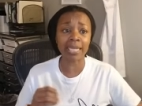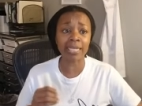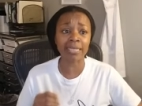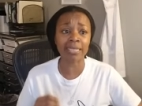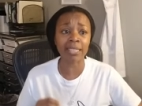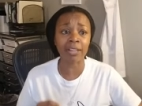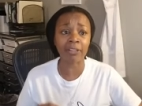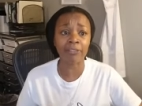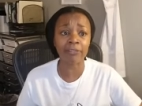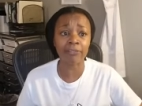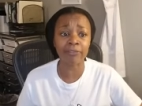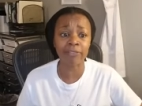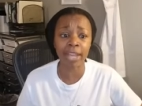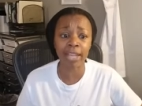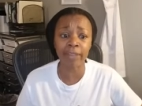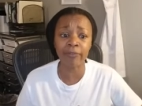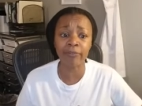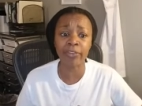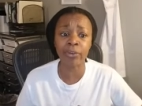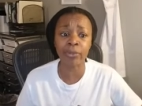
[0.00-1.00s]
is the
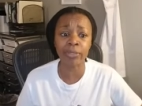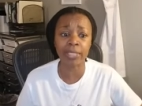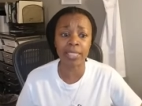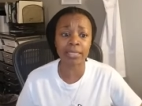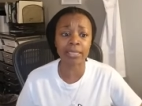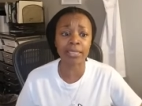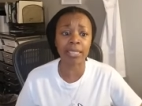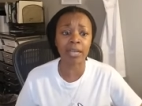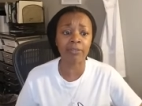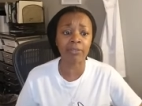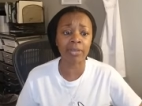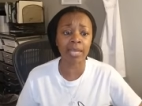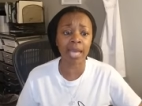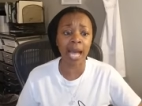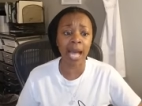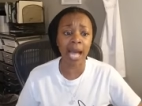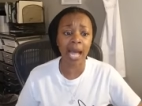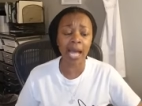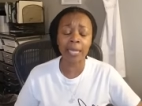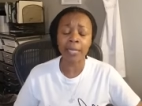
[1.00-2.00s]
faithfulness of
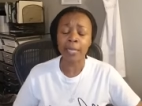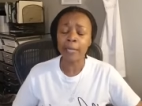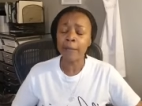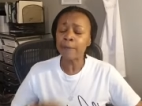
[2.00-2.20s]
God.